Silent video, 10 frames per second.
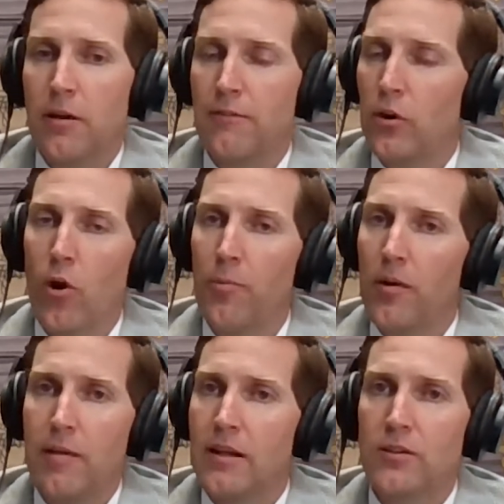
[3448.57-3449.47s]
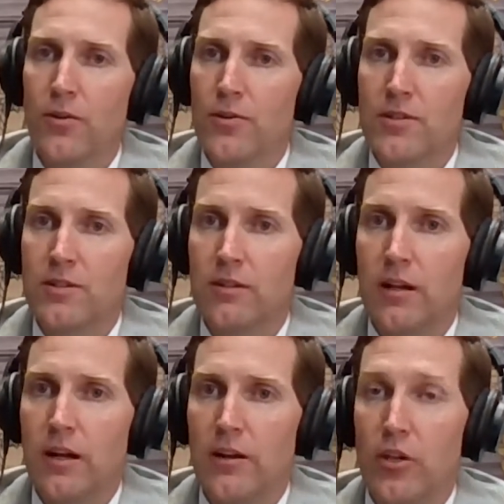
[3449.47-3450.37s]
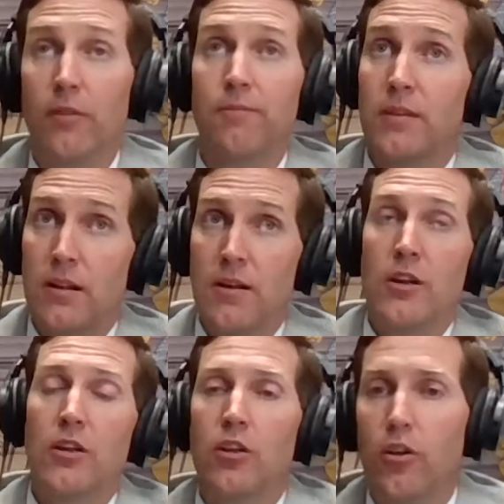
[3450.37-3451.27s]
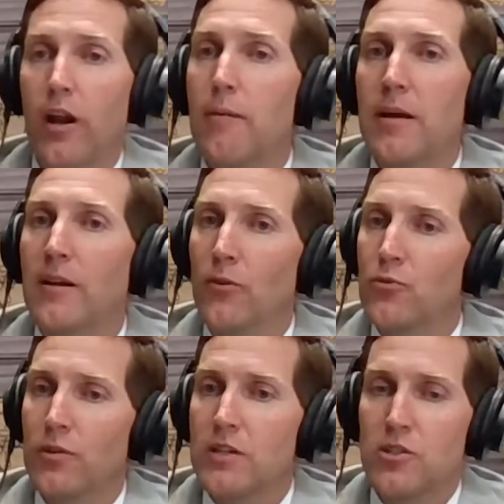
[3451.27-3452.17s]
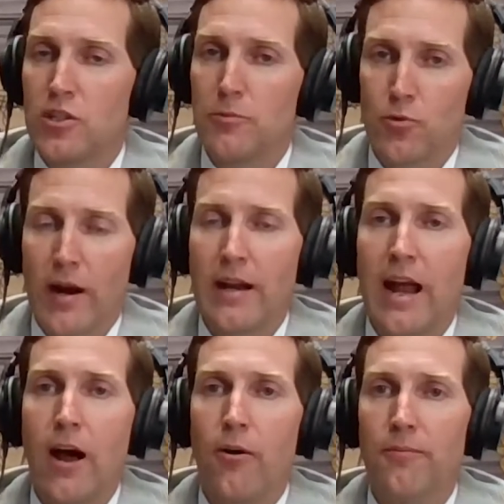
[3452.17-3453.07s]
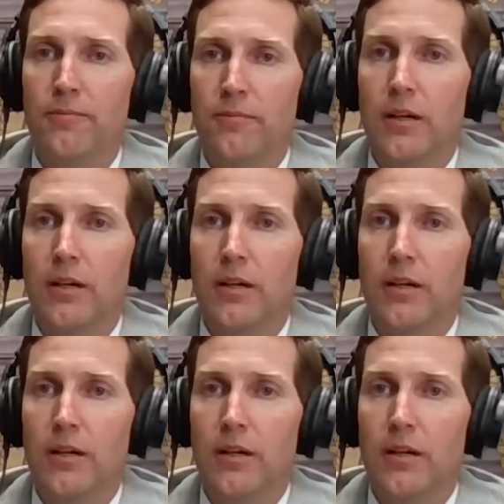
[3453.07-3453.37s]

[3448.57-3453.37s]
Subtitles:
But if you're hoping to make those, you're not making those relationships right now,